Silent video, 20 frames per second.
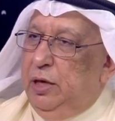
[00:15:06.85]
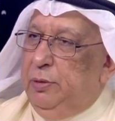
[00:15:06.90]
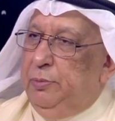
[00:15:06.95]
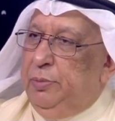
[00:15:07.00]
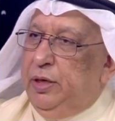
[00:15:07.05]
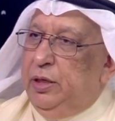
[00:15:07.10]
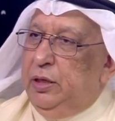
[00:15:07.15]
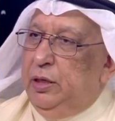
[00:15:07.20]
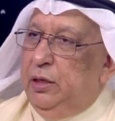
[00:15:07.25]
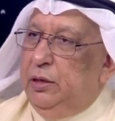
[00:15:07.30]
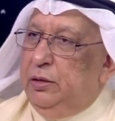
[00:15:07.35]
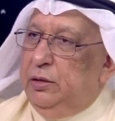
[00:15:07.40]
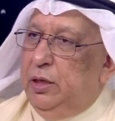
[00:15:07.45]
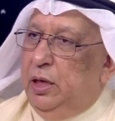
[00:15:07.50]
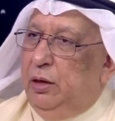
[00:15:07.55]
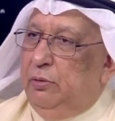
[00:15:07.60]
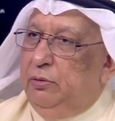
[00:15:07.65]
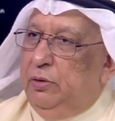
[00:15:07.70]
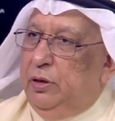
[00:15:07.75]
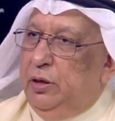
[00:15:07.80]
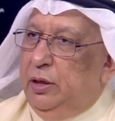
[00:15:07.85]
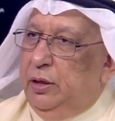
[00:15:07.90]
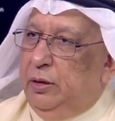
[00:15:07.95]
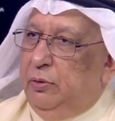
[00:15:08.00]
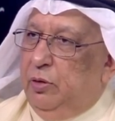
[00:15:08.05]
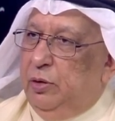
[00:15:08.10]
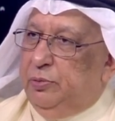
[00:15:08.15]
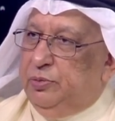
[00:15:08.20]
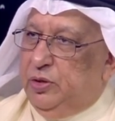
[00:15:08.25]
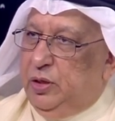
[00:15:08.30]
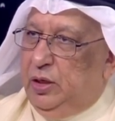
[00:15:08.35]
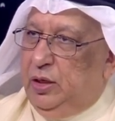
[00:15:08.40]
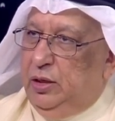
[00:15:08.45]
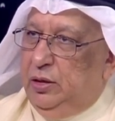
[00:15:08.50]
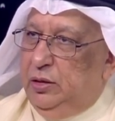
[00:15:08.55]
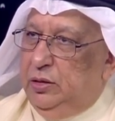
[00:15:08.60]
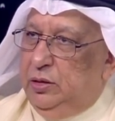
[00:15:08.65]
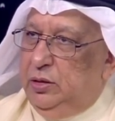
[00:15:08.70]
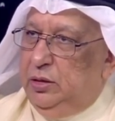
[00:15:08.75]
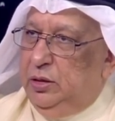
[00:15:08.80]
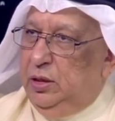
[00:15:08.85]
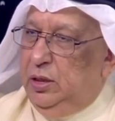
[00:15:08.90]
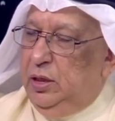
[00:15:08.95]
bringing down their websites,